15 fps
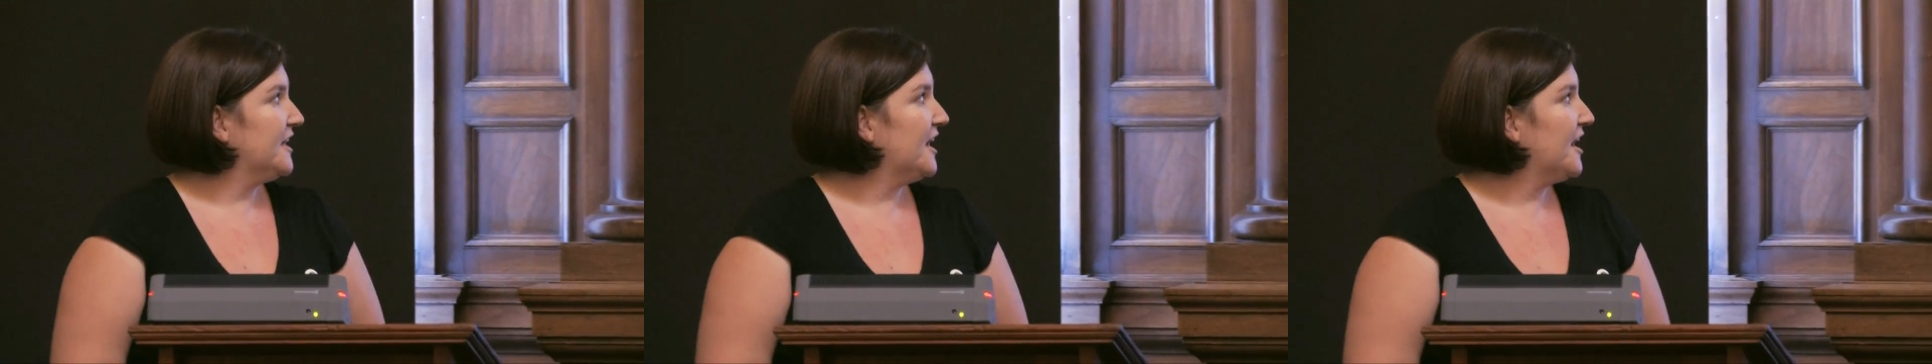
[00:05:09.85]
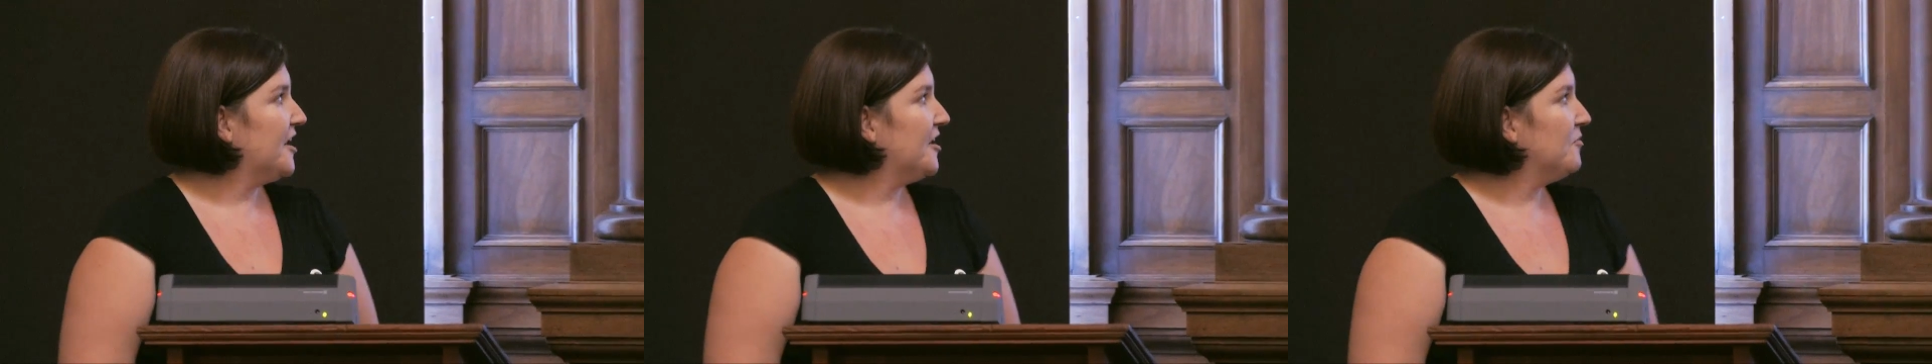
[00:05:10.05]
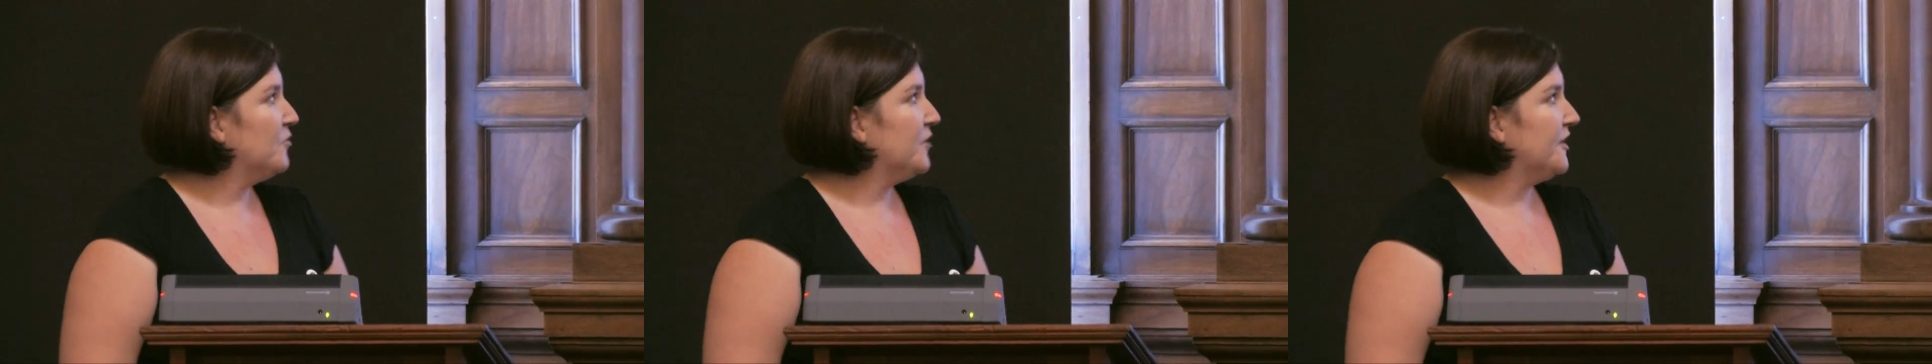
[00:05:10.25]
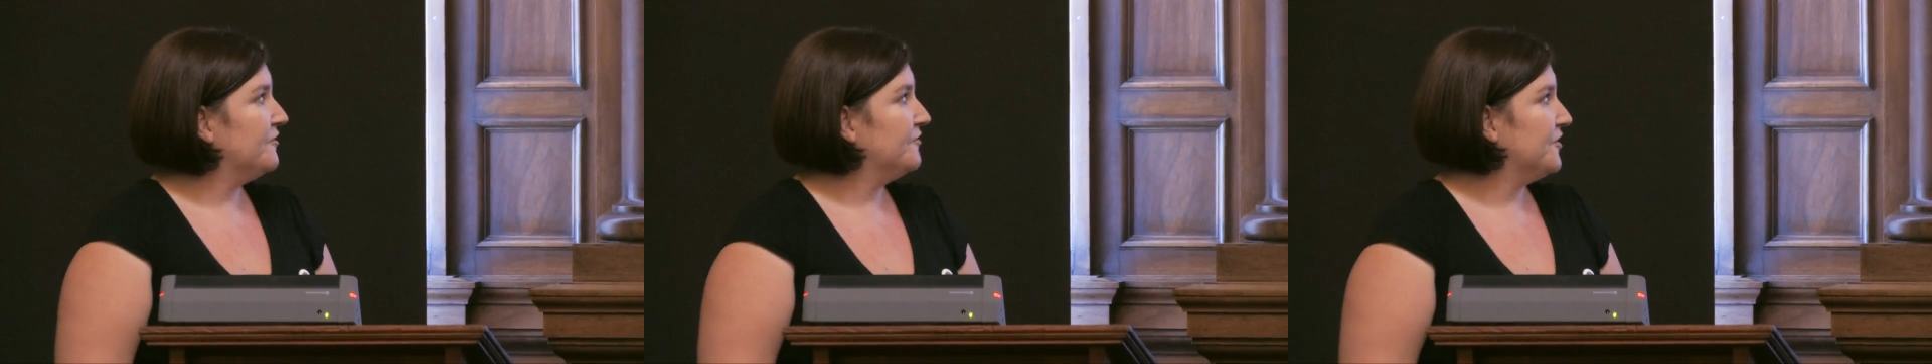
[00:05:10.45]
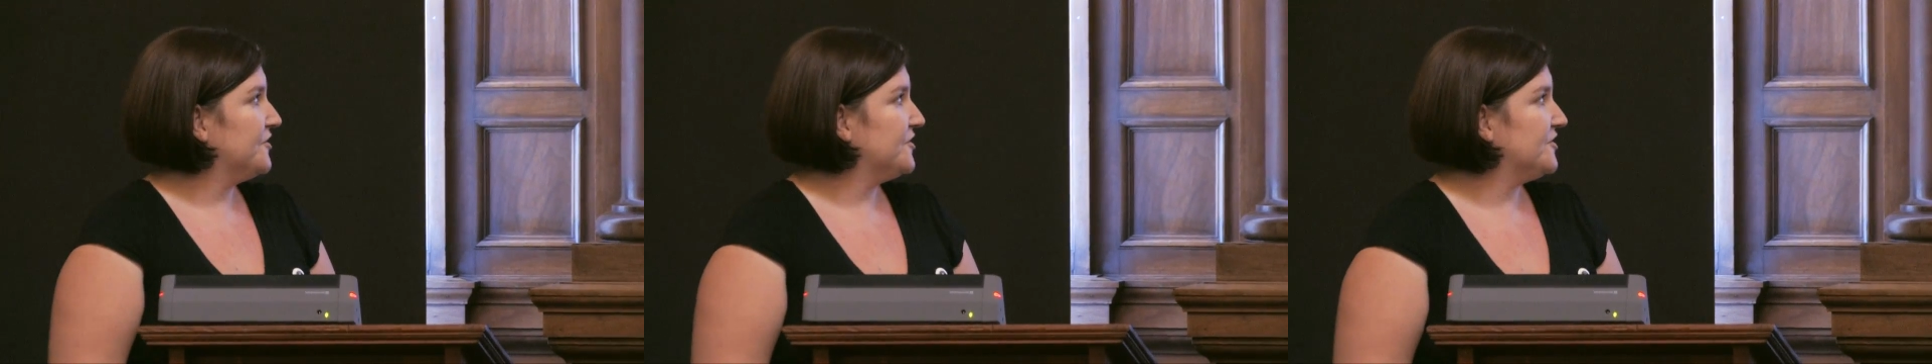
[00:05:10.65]
When I
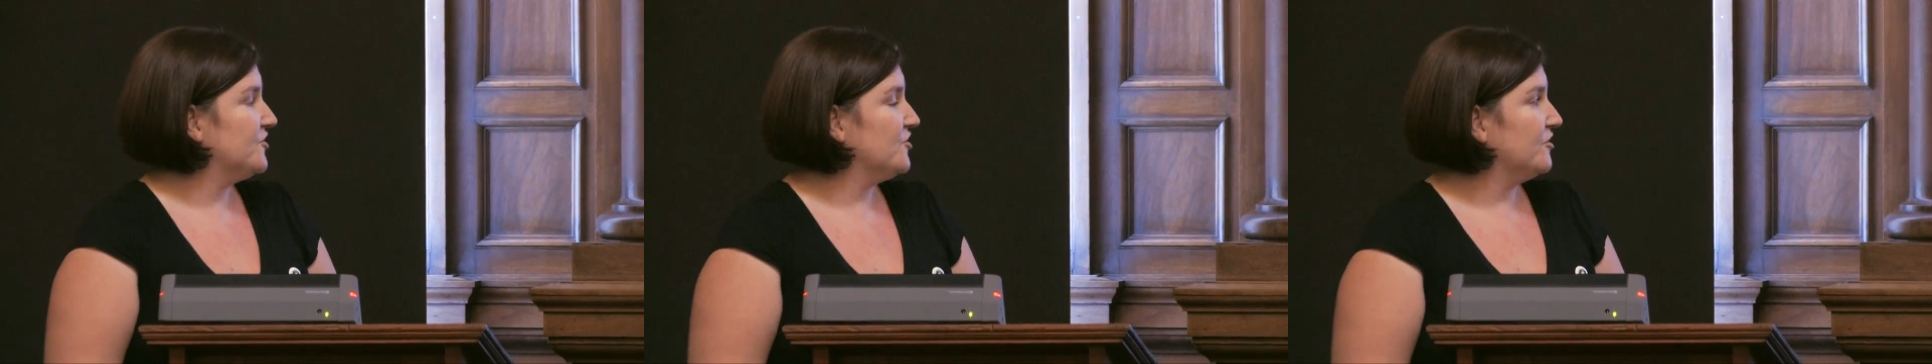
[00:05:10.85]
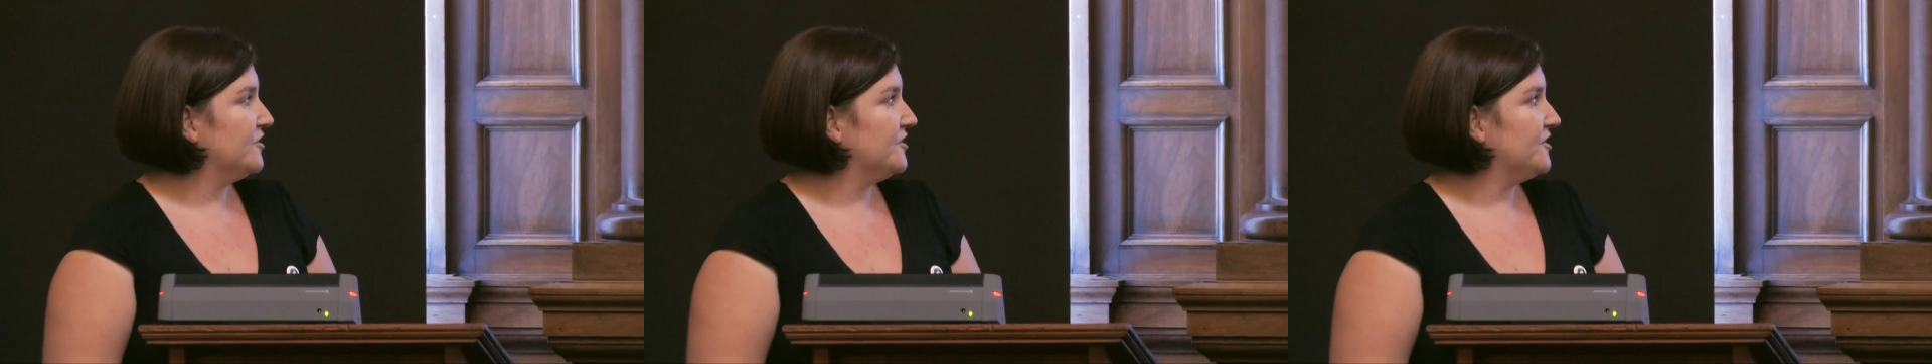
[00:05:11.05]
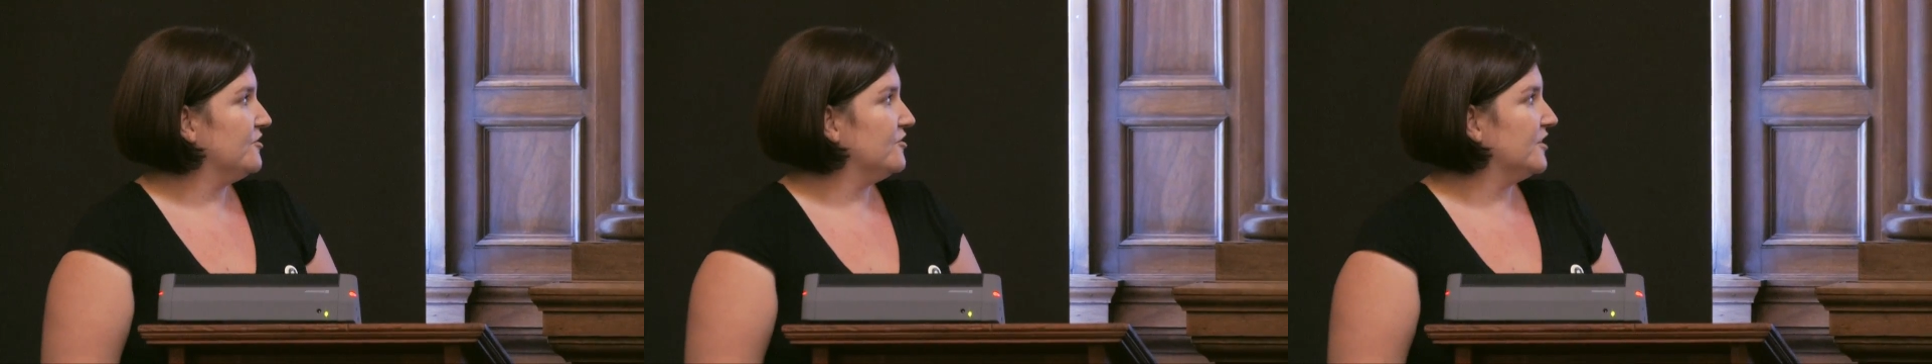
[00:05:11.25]
first joined the